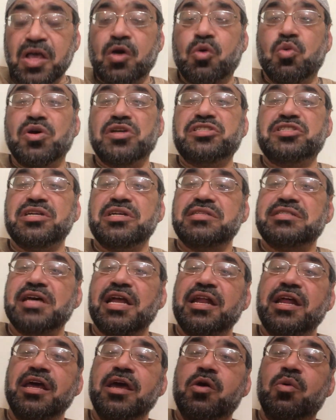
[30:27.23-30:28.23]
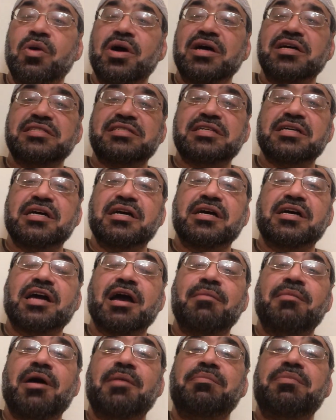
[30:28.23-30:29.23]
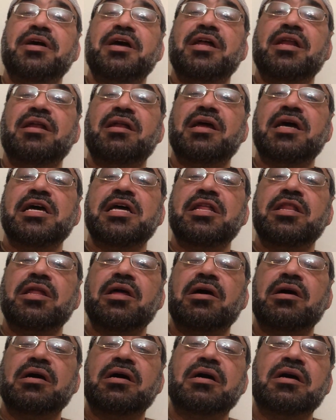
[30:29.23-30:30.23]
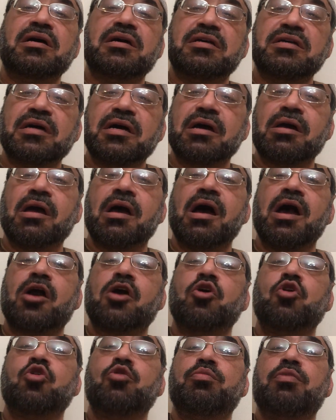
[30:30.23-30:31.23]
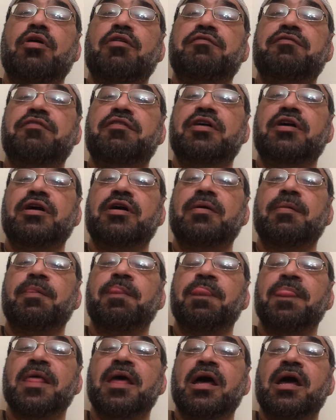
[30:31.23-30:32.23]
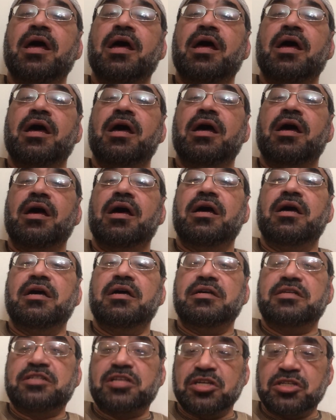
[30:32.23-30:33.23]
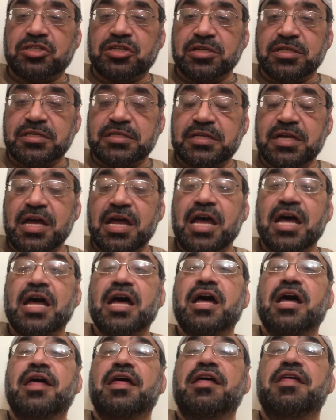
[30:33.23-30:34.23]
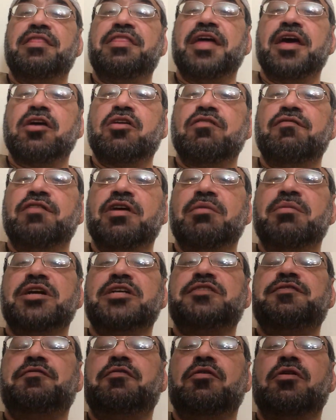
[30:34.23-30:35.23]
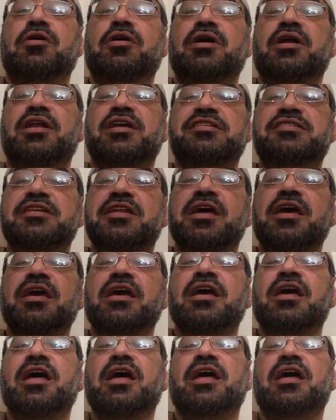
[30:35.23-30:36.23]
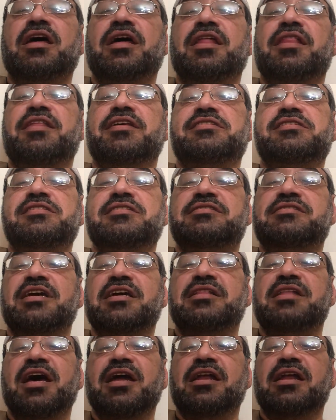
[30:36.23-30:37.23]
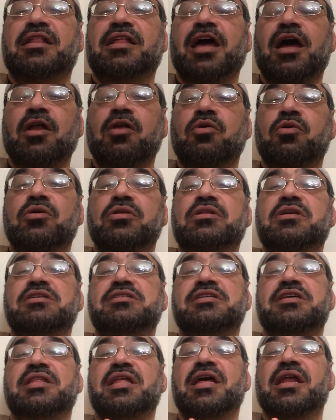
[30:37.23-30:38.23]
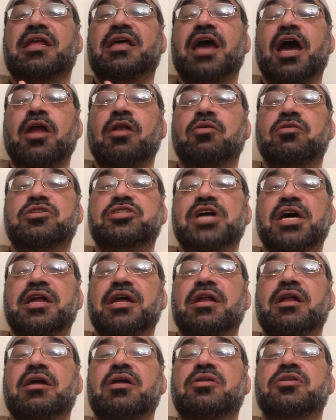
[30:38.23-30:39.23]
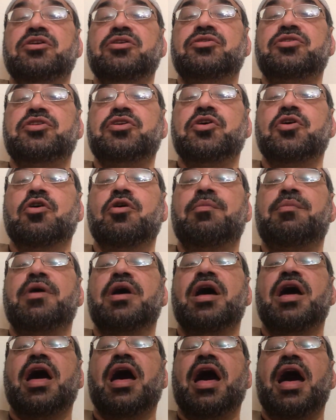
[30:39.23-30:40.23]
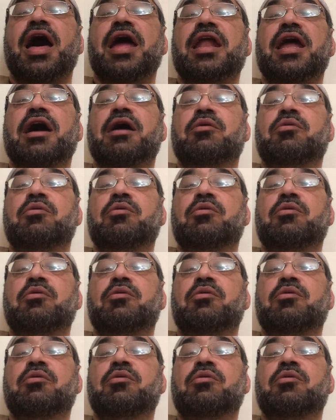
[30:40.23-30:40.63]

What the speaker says: questions and inquiries come up in a group of sessions. Thank you very much for listening. This is Zaidan AlKahlout, Zaidan AlKahlout channel on YouTube, and